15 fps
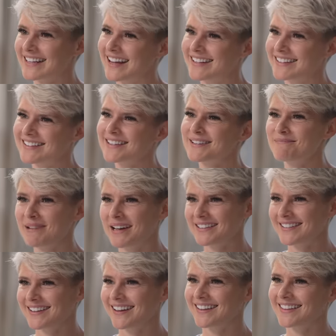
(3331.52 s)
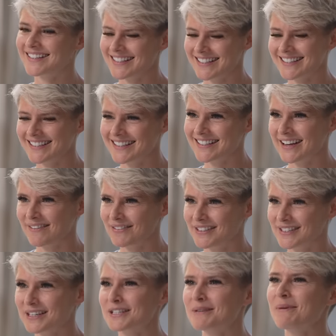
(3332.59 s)
the 10s compared to like the 6s and the
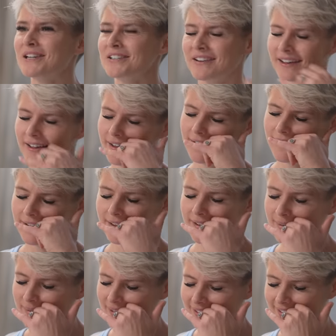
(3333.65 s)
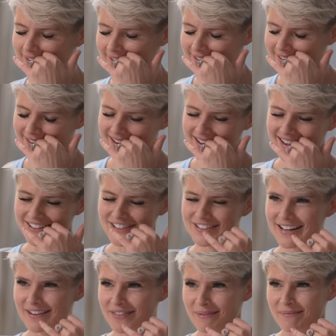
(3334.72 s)
7s. Because you imagine like, oh my God, I
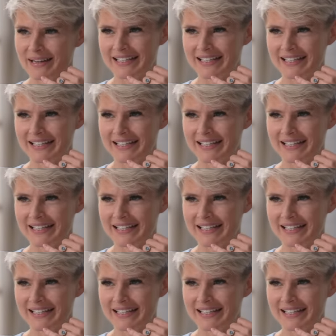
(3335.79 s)
just left that